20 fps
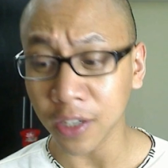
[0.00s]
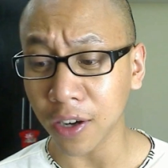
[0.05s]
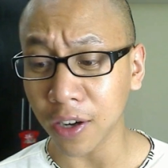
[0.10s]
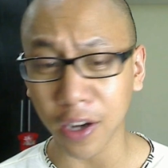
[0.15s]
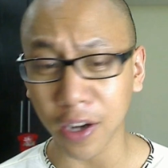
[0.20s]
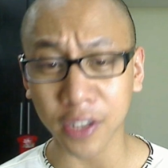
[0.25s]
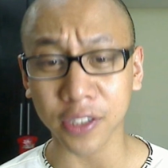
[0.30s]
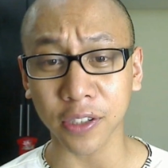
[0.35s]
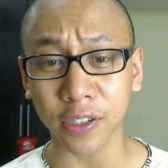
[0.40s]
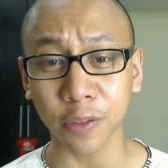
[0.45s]

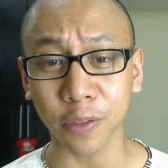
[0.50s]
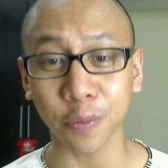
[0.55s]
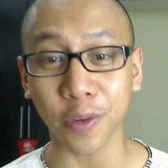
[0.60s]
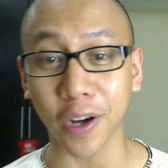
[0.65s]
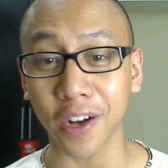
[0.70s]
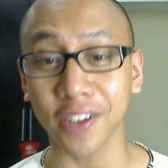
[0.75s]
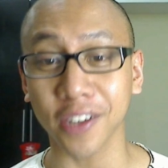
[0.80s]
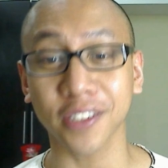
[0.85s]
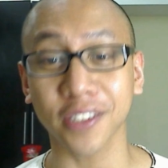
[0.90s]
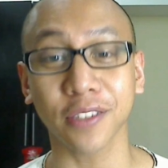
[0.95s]
Awesome,
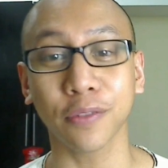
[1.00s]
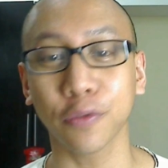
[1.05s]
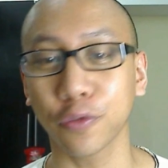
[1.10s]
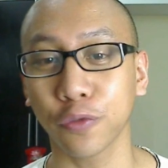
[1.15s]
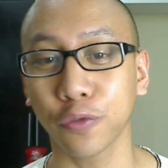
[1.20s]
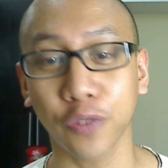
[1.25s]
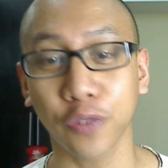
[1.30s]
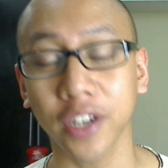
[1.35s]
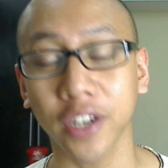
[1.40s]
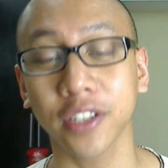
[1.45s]

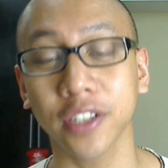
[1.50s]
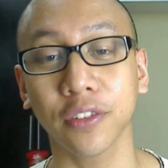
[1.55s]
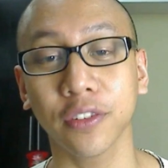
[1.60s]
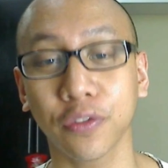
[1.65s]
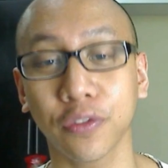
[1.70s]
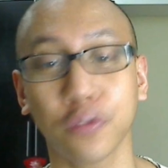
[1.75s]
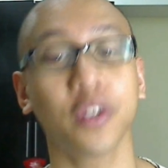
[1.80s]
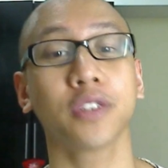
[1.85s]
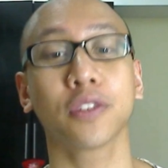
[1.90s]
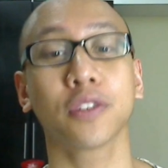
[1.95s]

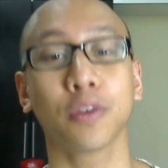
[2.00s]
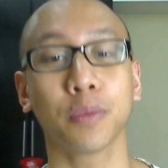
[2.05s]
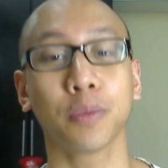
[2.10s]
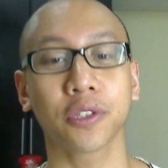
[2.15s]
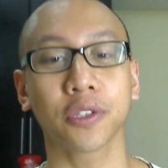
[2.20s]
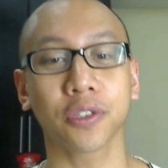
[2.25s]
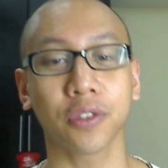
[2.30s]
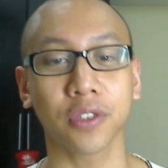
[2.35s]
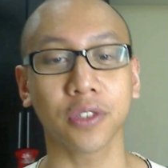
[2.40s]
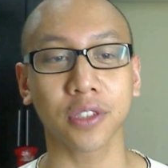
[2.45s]
fun
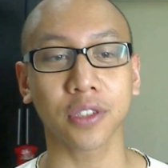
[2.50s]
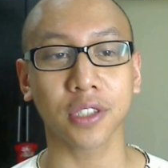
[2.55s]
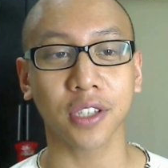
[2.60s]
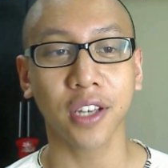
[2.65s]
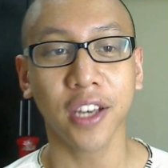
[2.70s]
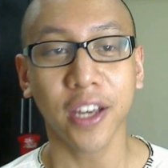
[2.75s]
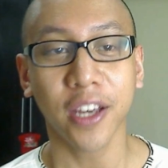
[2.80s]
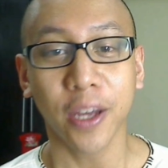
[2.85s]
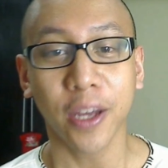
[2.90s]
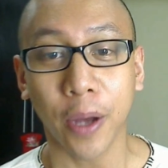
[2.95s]
commercials
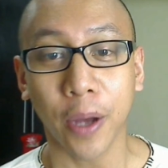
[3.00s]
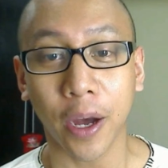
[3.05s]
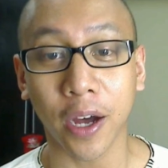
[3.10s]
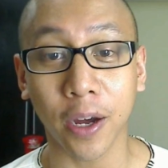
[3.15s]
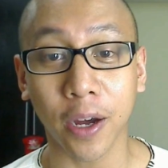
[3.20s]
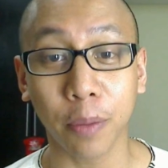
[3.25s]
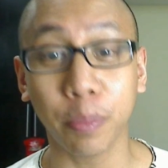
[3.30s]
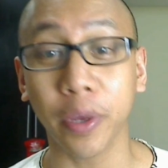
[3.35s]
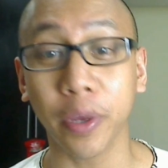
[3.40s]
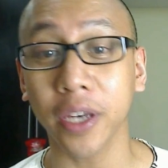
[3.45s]

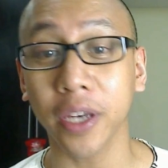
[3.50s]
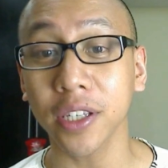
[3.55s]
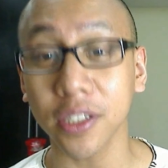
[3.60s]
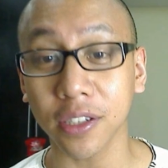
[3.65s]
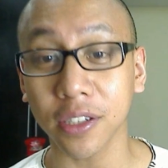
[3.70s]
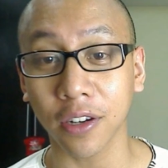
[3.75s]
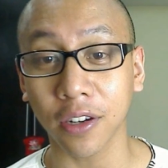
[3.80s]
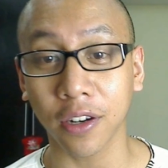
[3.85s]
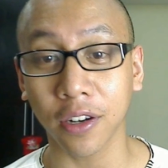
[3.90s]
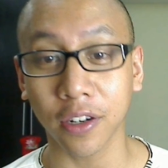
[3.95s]

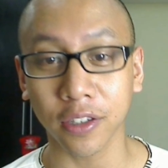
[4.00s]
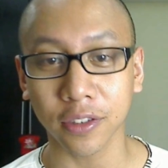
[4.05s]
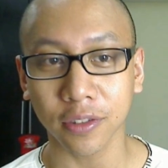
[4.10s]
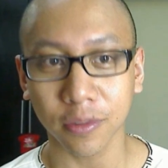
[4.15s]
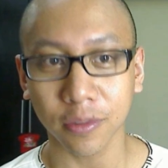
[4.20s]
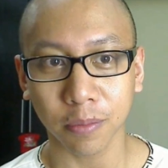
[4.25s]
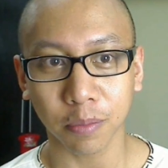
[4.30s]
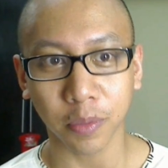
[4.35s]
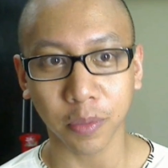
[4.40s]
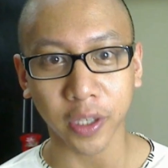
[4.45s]
based
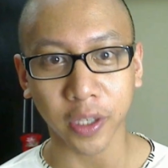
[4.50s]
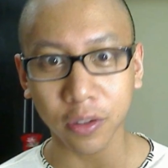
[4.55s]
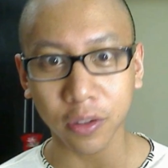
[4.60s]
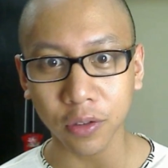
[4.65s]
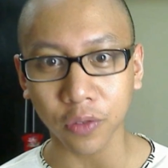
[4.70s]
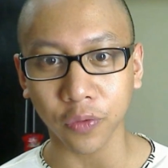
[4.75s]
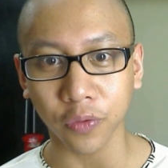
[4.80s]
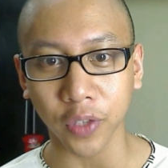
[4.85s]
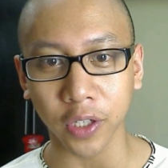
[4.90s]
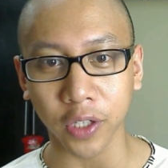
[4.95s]
on my
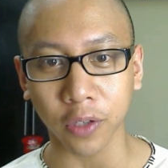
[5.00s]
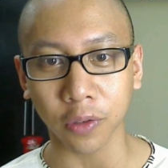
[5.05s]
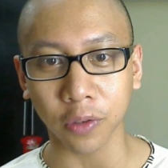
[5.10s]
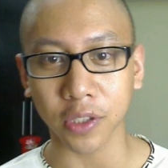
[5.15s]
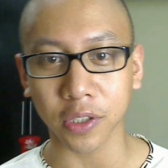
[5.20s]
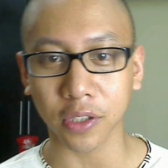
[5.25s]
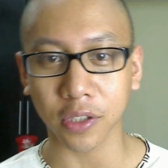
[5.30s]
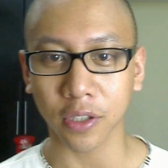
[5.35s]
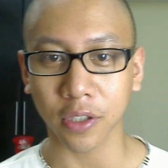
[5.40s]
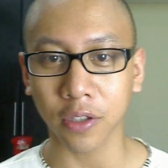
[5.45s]
YouTube
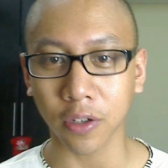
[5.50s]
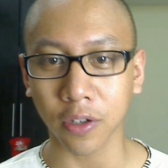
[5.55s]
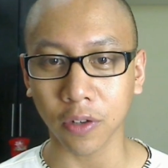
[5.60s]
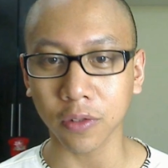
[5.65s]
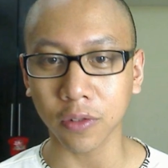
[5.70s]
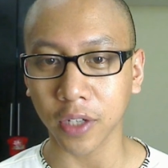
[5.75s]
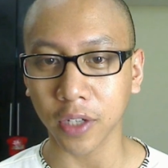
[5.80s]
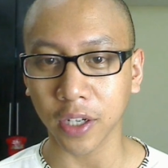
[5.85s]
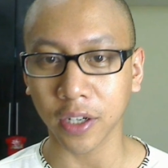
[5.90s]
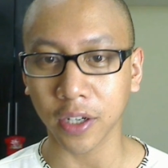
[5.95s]
videos, you
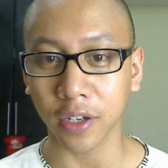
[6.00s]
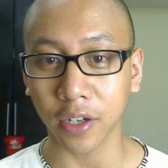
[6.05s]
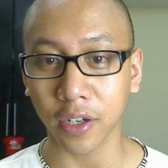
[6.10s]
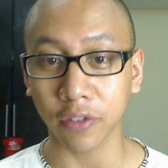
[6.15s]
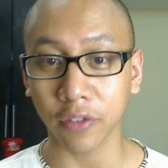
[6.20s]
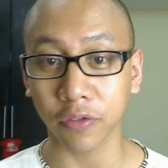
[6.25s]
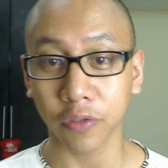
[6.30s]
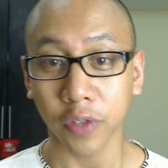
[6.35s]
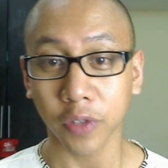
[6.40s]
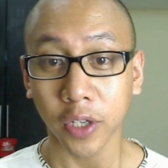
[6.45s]
know,
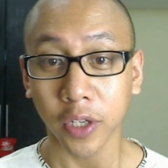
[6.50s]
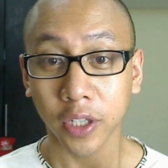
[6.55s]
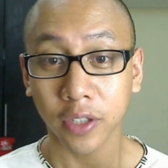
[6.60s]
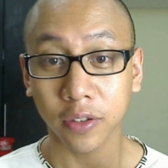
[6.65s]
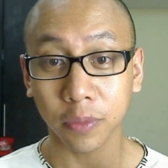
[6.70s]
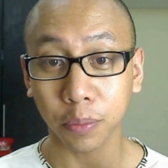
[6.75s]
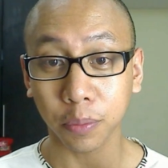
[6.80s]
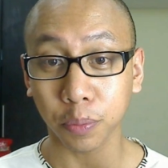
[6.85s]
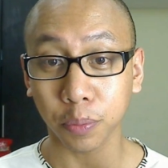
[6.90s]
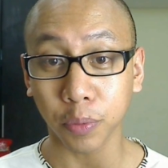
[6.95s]
of
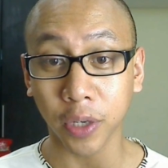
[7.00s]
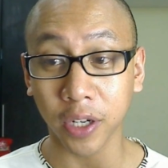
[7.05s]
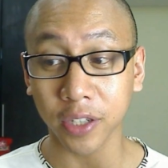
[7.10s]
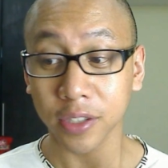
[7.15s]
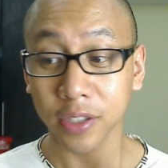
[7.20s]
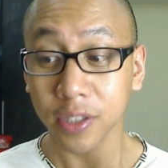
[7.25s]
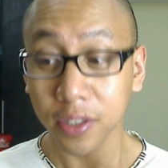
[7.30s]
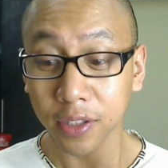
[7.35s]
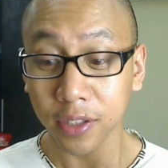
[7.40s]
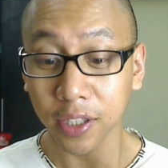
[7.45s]

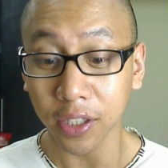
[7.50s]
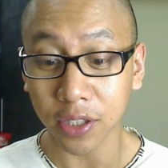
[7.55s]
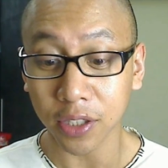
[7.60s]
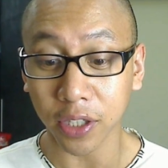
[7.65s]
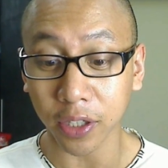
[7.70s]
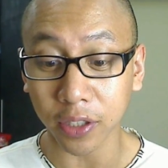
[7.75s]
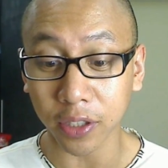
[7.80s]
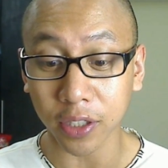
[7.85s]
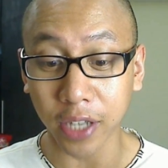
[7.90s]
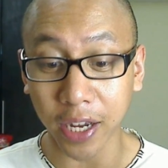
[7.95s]

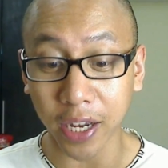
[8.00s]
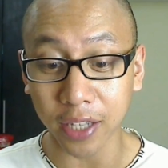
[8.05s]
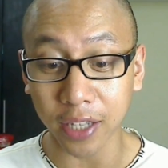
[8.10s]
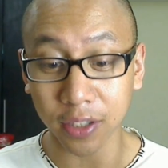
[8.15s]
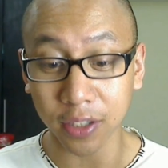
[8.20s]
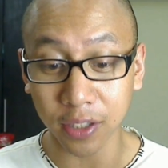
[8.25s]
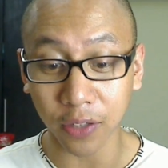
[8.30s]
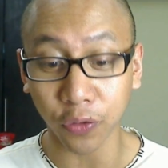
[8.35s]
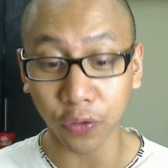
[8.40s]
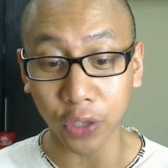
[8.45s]
teaching
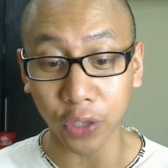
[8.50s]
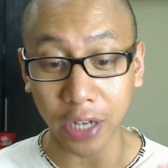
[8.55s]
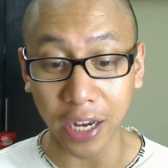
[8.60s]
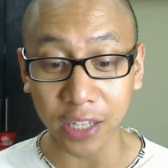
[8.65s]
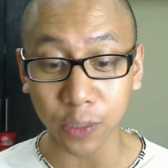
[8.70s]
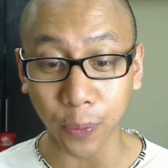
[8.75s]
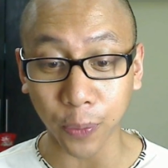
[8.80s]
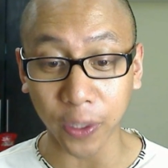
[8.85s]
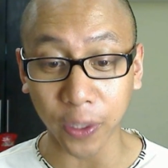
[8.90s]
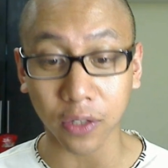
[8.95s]
different
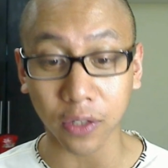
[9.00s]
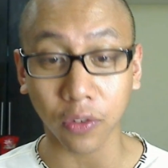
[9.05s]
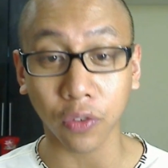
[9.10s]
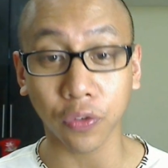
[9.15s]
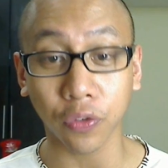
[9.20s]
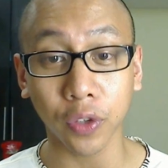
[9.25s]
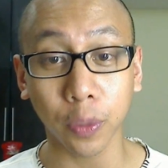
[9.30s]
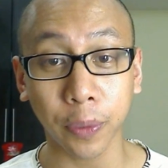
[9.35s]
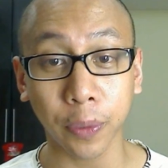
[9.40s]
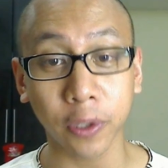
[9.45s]
aspects of the
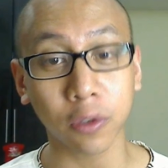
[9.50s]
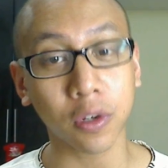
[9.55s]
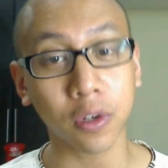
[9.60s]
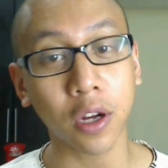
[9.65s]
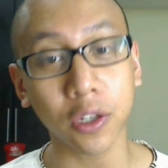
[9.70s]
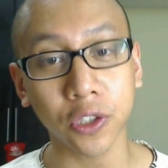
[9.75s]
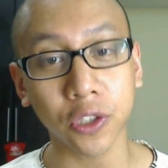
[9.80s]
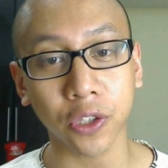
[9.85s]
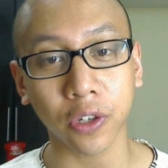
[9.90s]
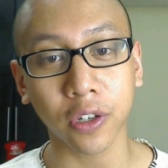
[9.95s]
Filipino
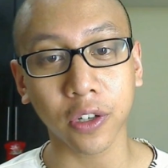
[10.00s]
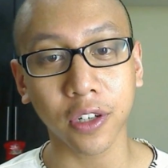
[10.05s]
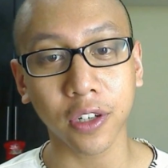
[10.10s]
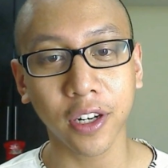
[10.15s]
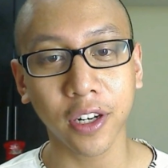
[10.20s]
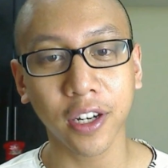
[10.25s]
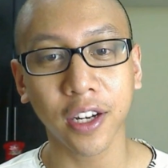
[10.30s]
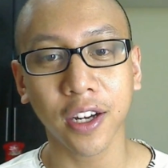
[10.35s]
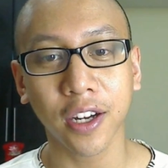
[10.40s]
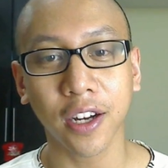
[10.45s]
culture
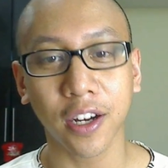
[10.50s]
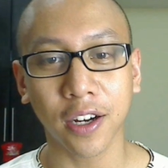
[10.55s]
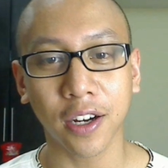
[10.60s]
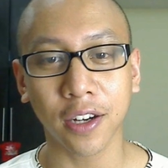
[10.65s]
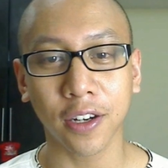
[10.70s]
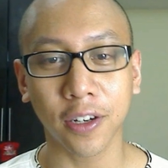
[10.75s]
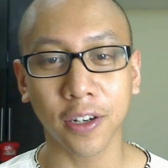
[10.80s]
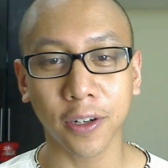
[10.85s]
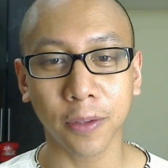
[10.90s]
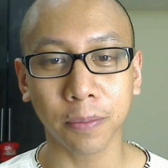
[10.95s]

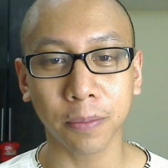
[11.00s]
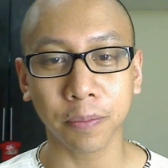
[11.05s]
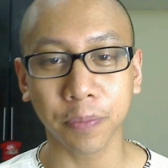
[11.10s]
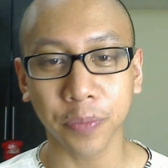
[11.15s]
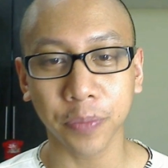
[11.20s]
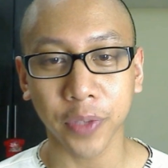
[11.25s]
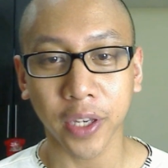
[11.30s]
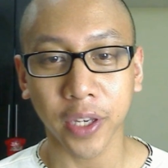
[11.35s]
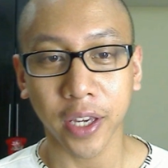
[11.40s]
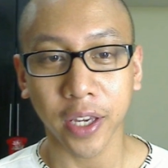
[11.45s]
into